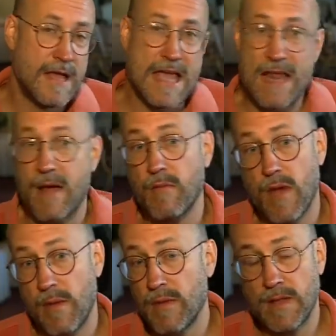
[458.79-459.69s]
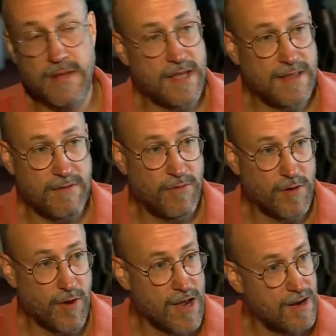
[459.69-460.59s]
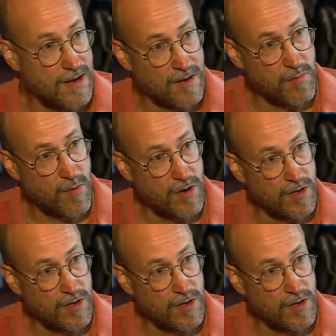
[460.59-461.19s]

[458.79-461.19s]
And I'm not taking that for granted anymore.